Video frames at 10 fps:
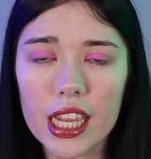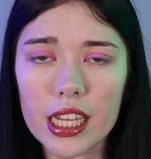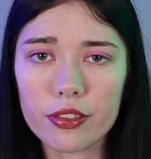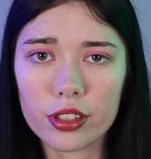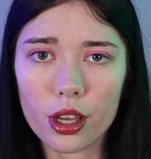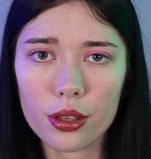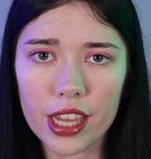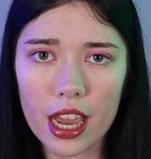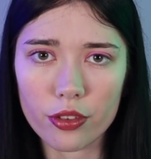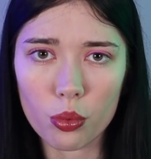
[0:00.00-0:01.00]
even though
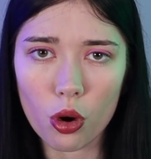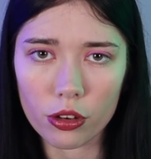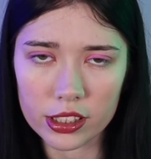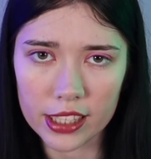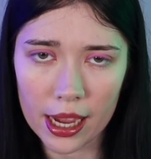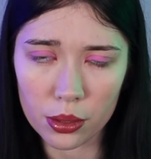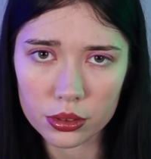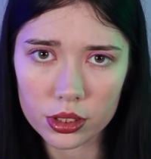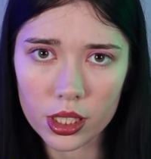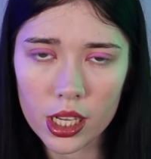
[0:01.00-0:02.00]
they have a warrant
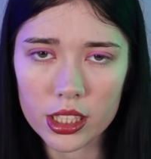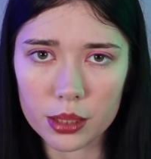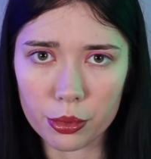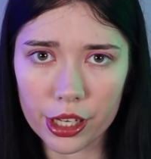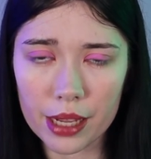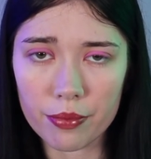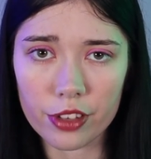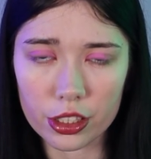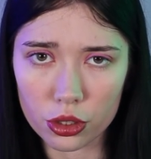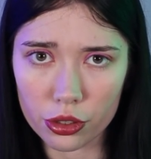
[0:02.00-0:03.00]
out to bring in
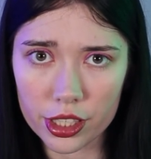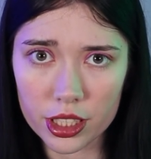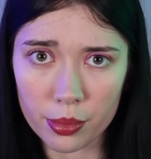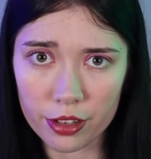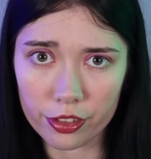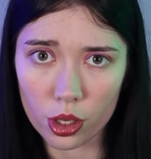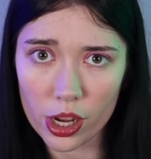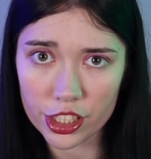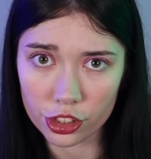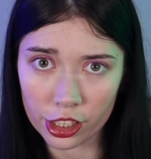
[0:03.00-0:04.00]
Victoria Smith for
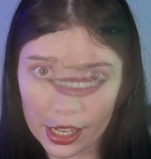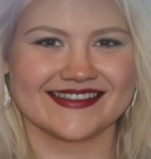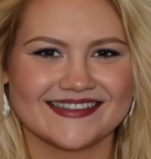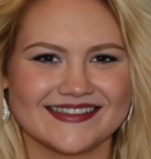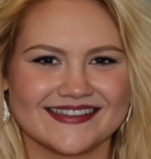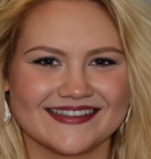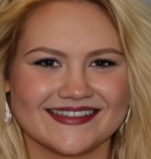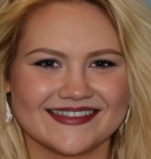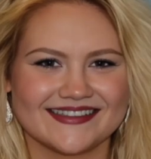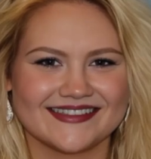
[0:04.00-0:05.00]

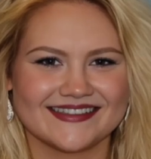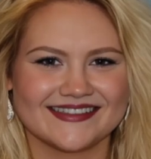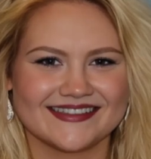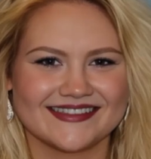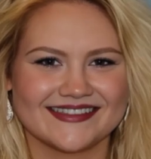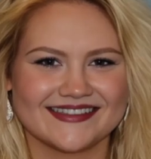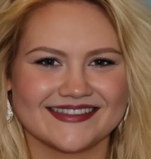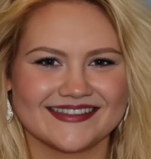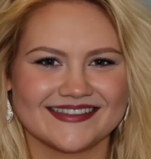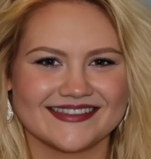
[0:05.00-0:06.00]
questioning, she has
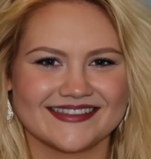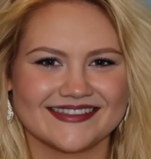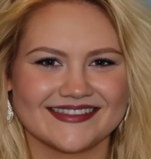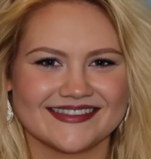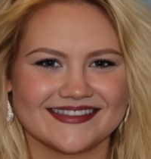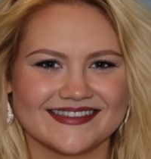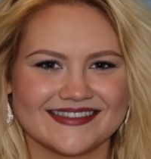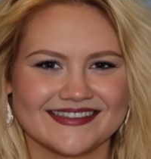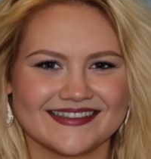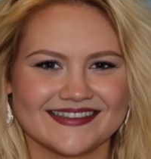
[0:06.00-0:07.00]
never been
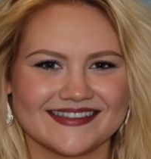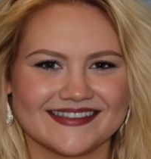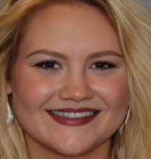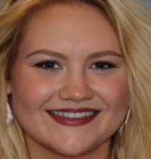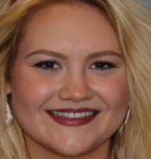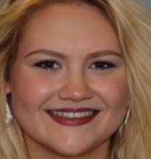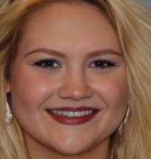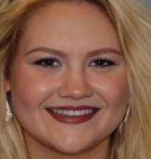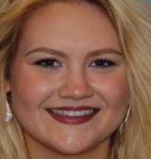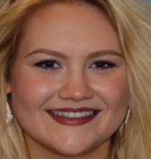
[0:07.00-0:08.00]
found.
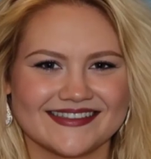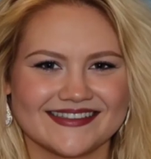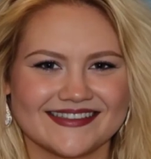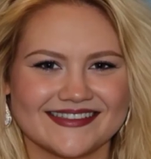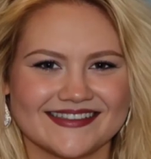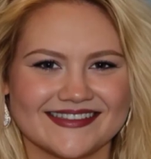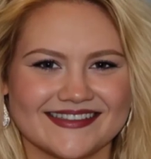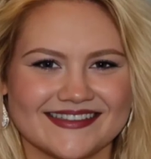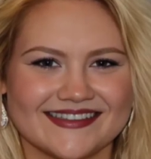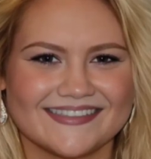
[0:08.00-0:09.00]
Matthew's
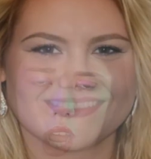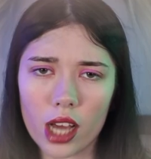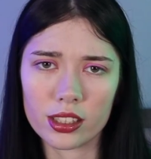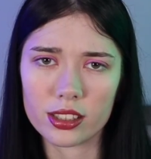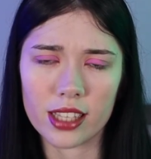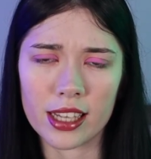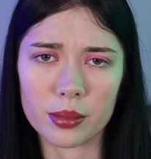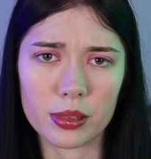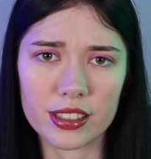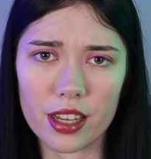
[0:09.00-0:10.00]
family were understandably